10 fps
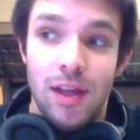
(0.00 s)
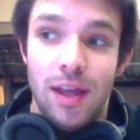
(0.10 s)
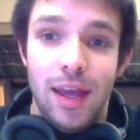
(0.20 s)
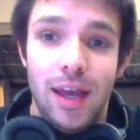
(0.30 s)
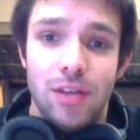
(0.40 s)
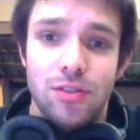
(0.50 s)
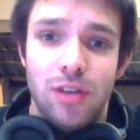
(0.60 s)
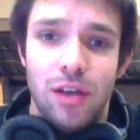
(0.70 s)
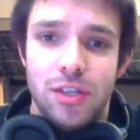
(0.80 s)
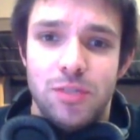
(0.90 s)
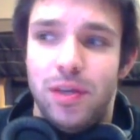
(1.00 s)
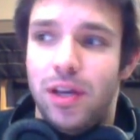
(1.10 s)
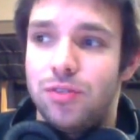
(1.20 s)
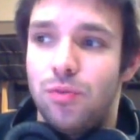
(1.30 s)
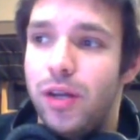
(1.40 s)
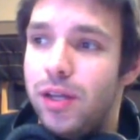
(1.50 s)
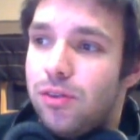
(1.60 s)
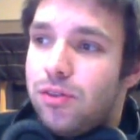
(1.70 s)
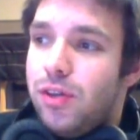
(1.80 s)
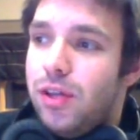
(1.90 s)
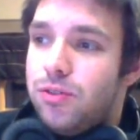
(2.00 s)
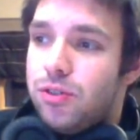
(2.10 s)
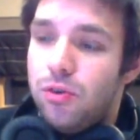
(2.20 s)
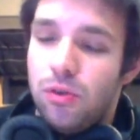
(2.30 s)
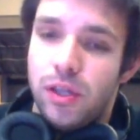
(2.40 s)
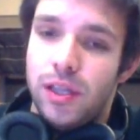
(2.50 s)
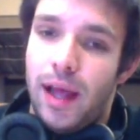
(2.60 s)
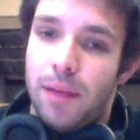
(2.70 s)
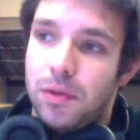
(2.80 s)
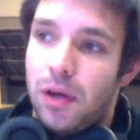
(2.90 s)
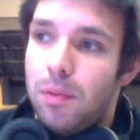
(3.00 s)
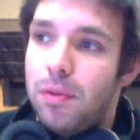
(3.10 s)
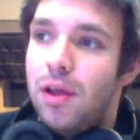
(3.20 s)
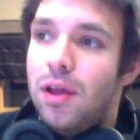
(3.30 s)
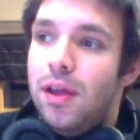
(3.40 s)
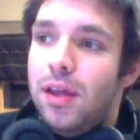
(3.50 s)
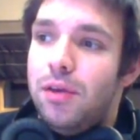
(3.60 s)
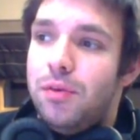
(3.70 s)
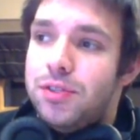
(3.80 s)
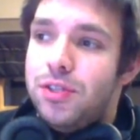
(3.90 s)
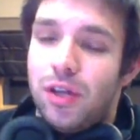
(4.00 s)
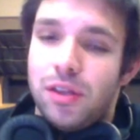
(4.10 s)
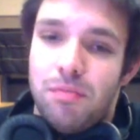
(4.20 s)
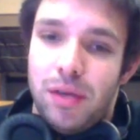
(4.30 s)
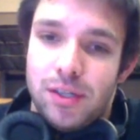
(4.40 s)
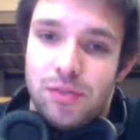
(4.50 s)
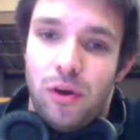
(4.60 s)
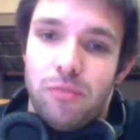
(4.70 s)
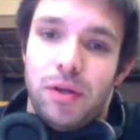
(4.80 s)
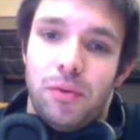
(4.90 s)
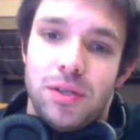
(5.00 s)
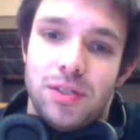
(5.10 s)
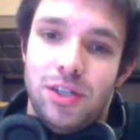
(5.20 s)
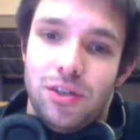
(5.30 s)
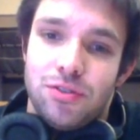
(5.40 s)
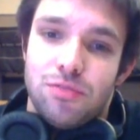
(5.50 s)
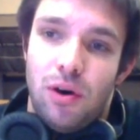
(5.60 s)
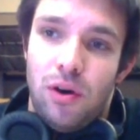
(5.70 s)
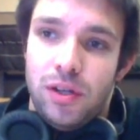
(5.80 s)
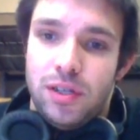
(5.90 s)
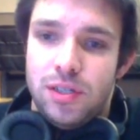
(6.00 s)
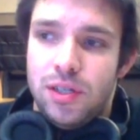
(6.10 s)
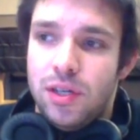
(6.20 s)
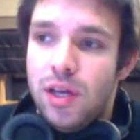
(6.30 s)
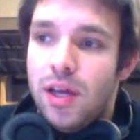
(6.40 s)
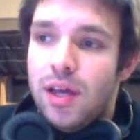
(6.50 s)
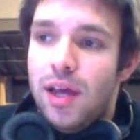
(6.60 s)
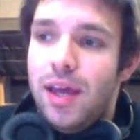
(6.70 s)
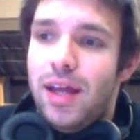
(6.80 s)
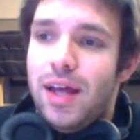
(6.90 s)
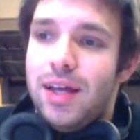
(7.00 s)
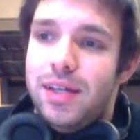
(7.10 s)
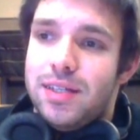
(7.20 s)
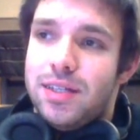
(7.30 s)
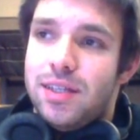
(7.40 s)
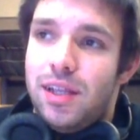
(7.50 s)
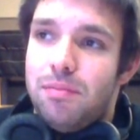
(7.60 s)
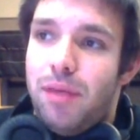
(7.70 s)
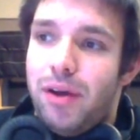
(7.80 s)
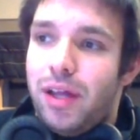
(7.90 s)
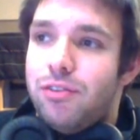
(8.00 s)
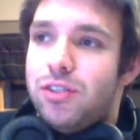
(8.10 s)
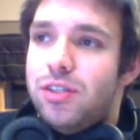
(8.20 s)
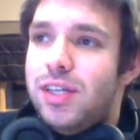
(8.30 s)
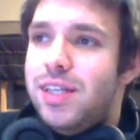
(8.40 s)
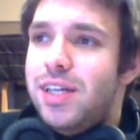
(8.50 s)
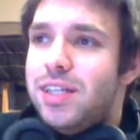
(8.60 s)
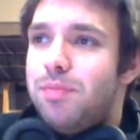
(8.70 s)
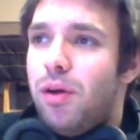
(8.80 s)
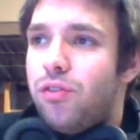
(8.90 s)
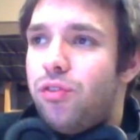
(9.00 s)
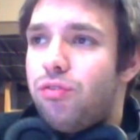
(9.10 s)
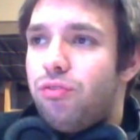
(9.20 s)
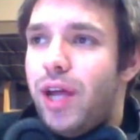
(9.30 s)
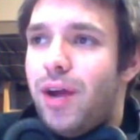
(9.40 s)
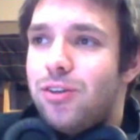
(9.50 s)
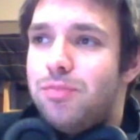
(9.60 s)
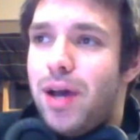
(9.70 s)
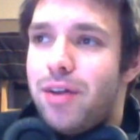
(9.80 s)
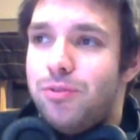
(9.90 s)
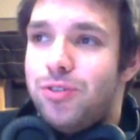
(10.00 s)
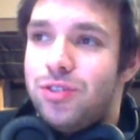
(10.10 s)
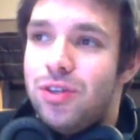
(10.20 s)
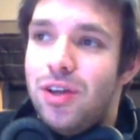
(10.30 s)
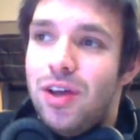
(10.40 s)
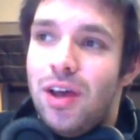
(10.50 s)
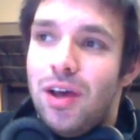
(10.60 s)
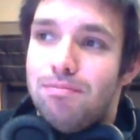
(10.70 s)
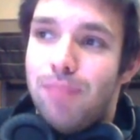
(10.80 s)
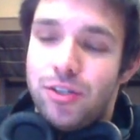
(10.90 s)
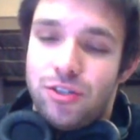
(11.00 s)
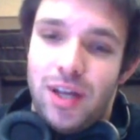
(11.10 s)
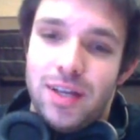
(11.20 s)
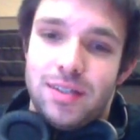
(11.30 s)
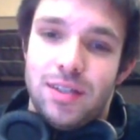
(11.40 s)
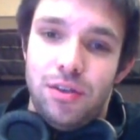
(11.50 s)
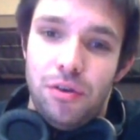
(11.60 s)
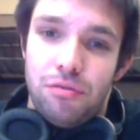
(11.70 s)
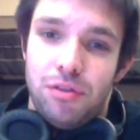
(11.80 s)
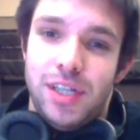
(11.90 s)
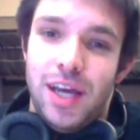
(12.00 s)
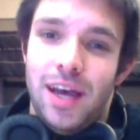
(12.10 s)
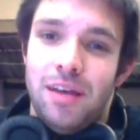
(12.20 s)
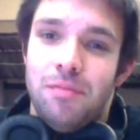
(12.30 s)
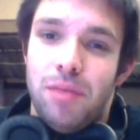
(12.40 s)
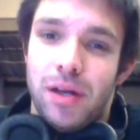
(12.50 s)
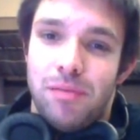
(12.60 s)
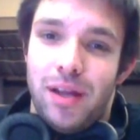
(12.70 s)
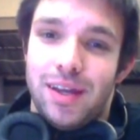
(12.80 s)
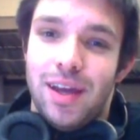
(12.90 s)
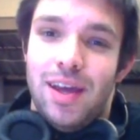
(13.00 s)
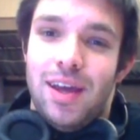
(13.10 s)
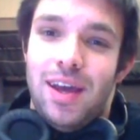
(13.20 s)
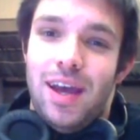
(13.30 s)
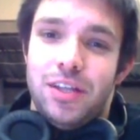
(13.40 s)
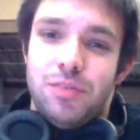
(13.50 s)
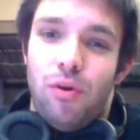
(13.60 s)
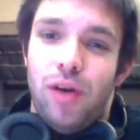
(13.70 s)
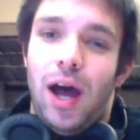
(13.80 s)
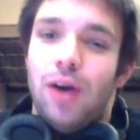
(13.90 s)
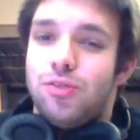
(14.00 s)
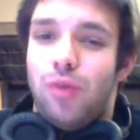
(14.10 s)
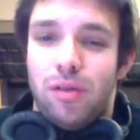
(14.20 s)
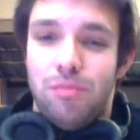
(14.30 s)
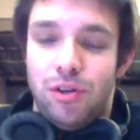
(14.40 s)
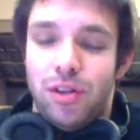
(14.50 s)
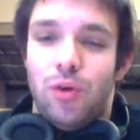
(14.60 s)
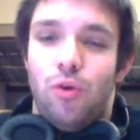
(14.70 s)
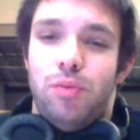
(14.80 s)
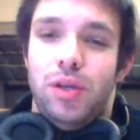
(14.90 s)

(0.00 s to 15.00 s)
And I got this because, one, it was a cool looking laptop. It was, not the biggest one, but it wasn't, the smallest. And it had a decent battery life. It has about 3 hours battery, which is much less than the U310, but I'm like, at this point, I just want a computer that will